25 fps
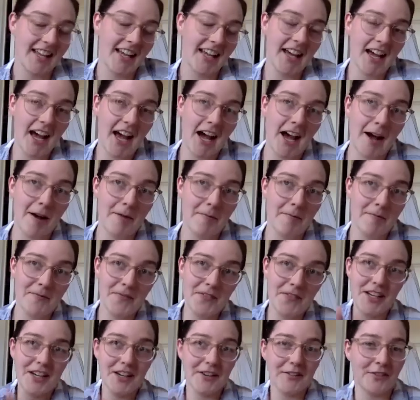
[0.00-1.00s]

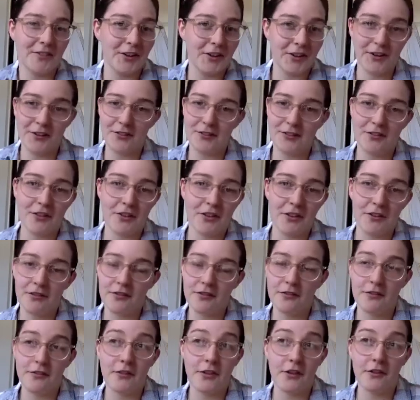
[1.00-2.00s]
For
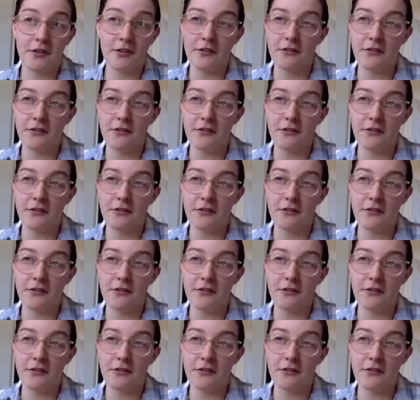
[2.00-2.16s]
the